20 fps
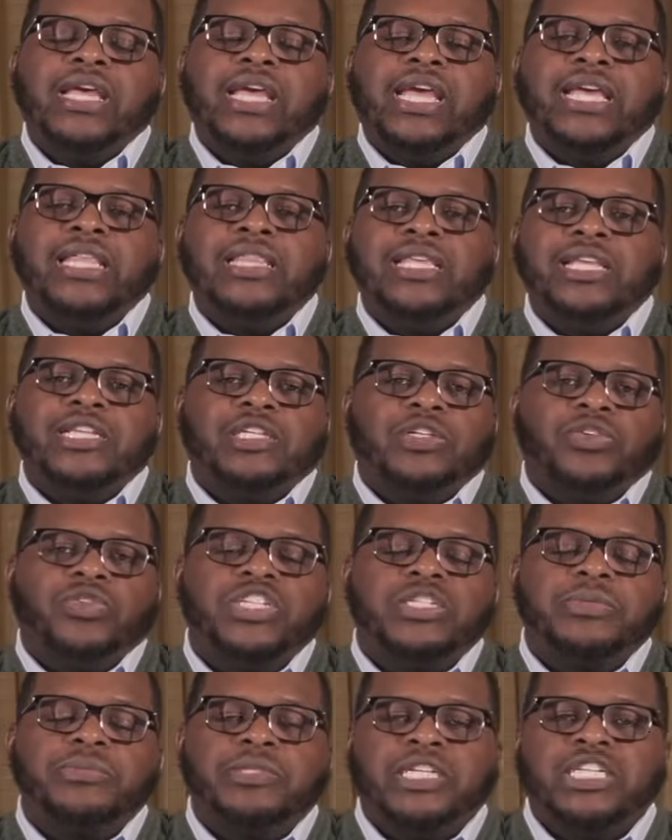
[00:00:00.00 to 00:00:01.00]
in these
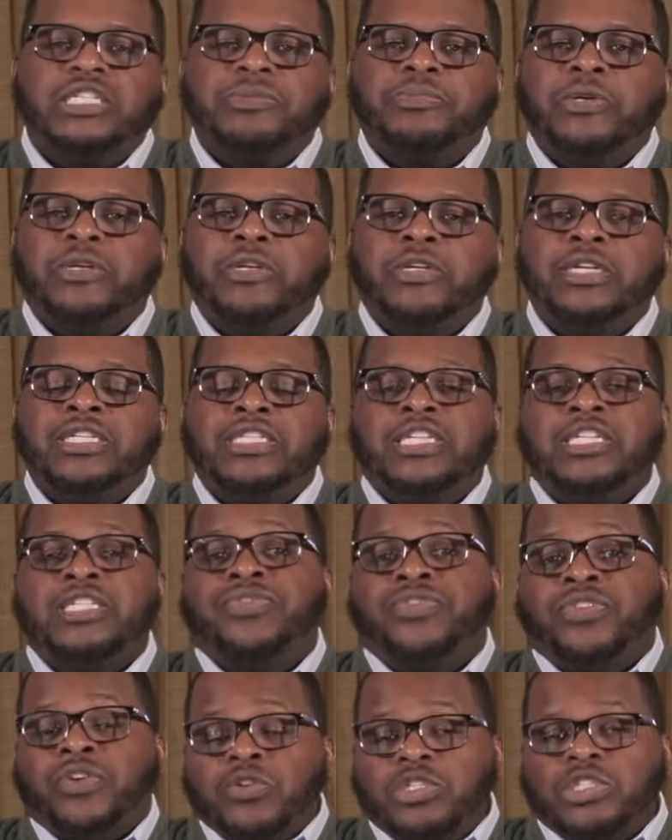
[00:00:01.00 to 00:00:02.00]
Christmas experiences
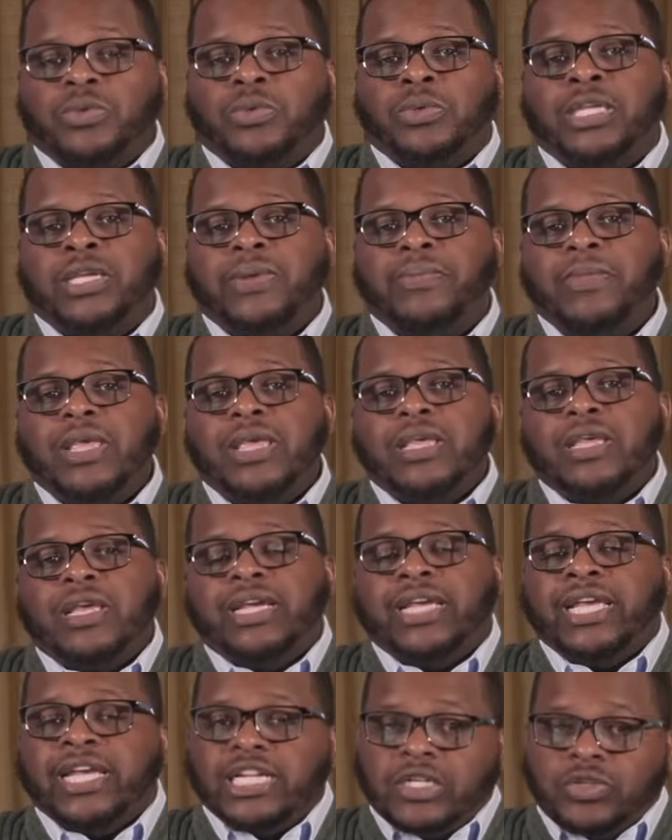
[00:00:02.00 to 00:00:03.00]
virtually.
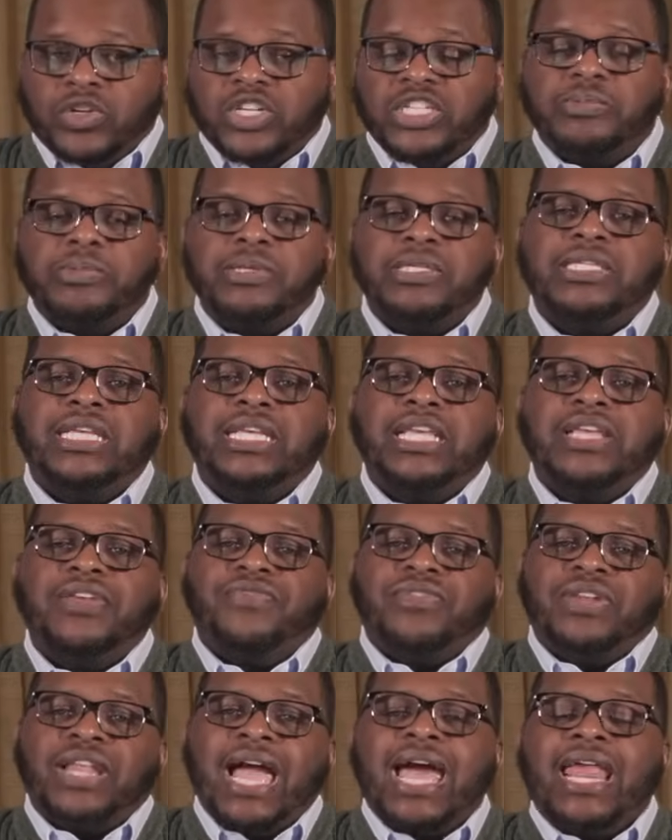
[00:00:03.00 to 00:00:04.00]
Again, Christmas
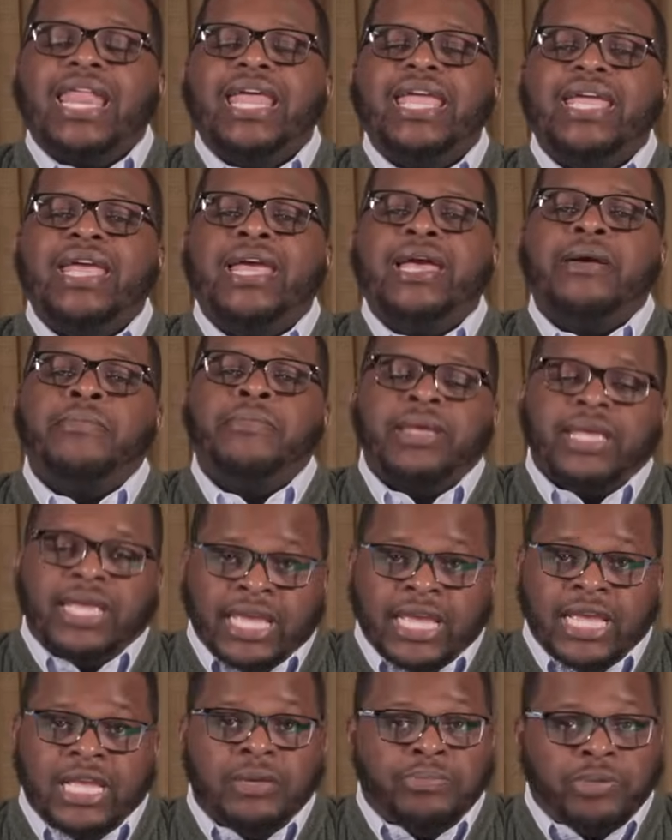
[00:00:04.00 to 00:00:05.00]
Eve, 9 a.m.
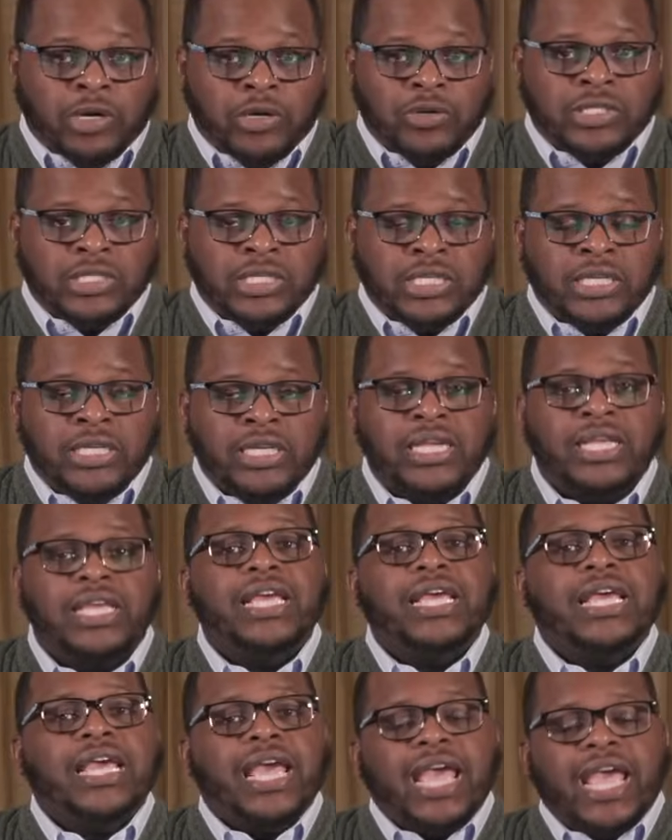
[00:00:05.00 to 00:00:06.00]
in person,
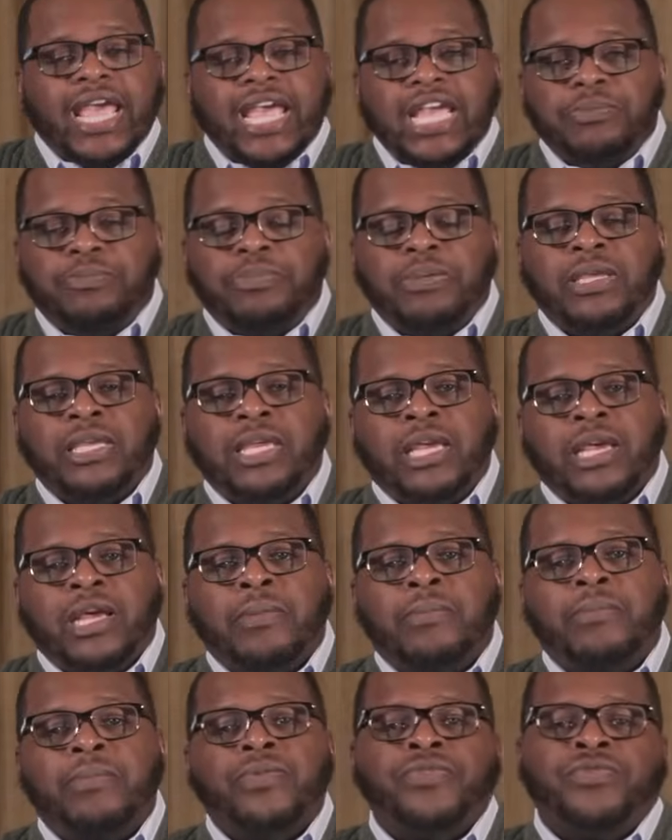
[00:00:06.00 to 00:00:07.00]
8
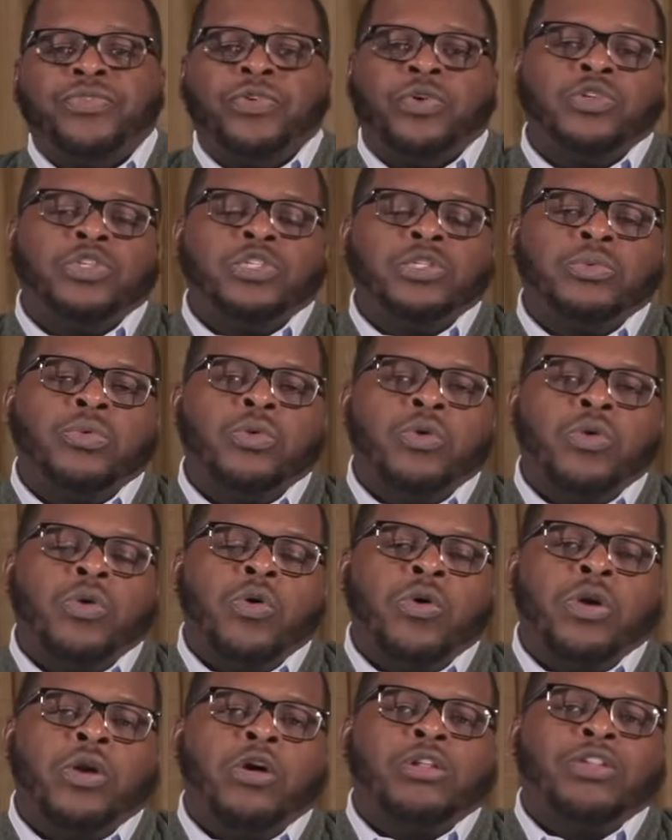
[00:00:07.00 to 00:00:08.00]
p.m. virtual
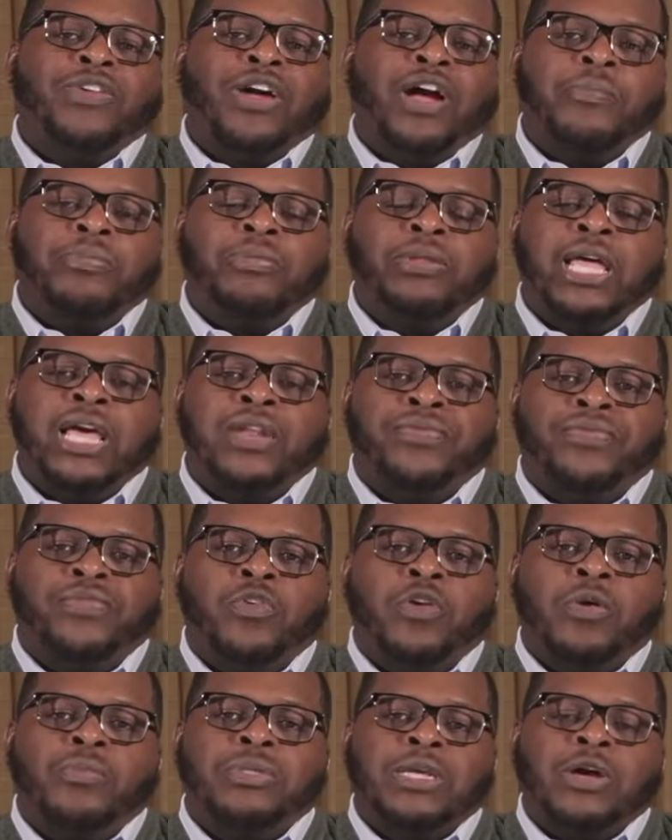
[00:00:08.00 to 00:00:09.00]
on all of our
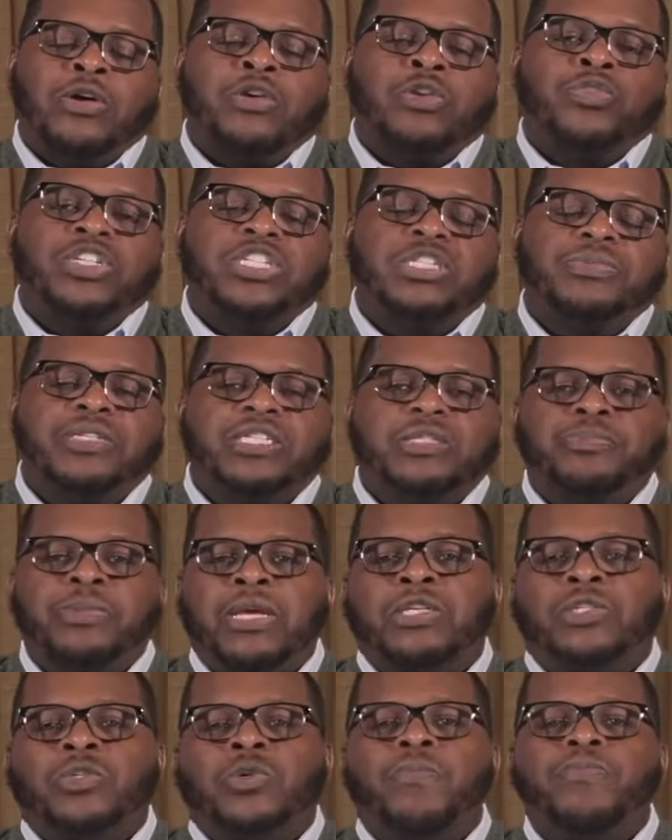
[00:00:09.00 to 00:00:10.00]
platforms, our Christmas
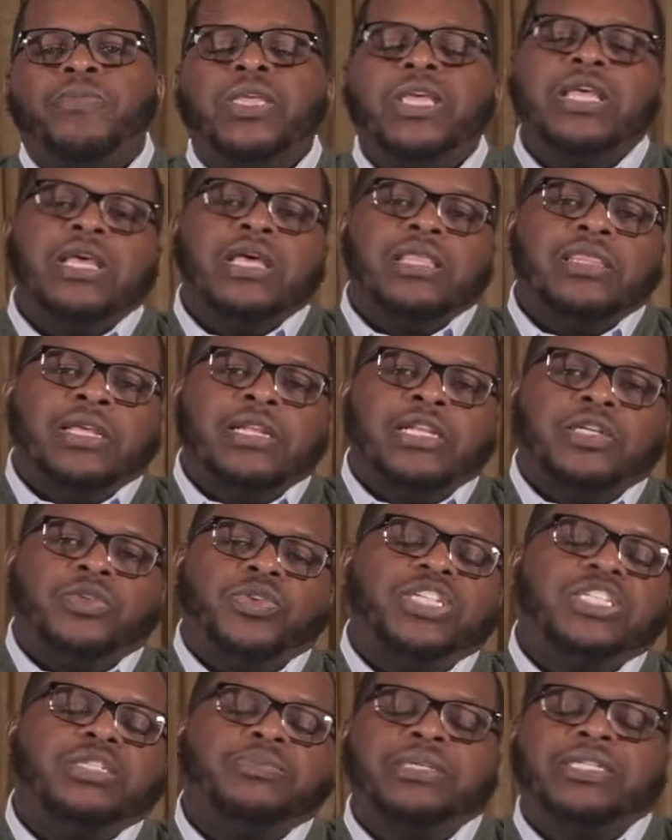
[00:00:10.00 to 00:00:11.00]
special. Then
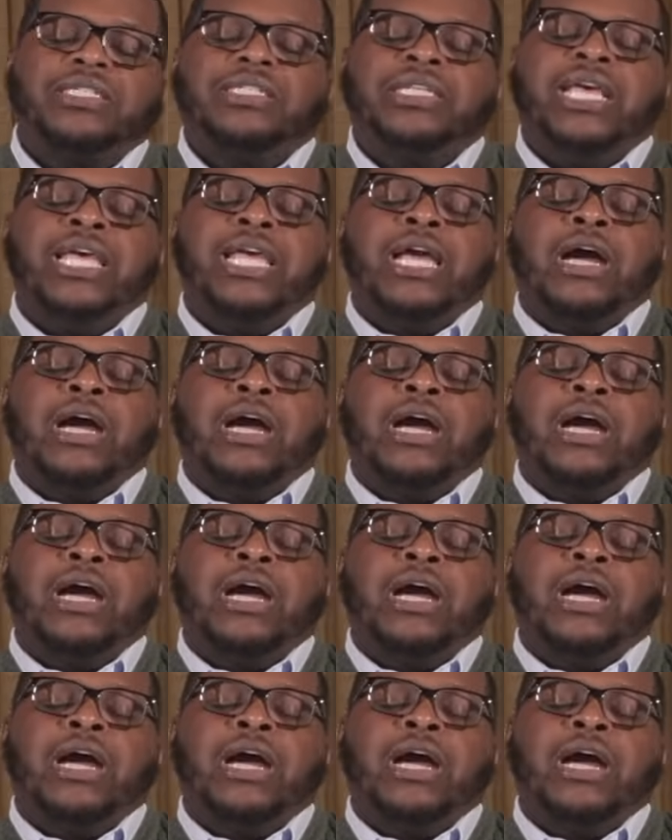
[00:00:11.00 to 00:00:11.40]
Christmas Day,